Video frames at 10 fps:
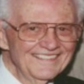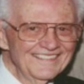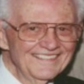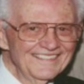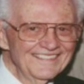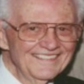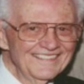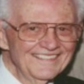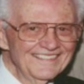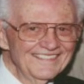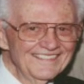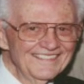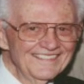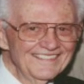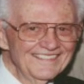
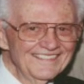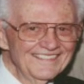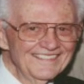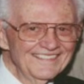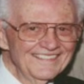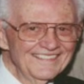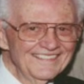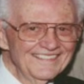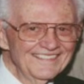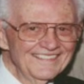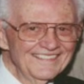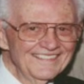Nobody speaks.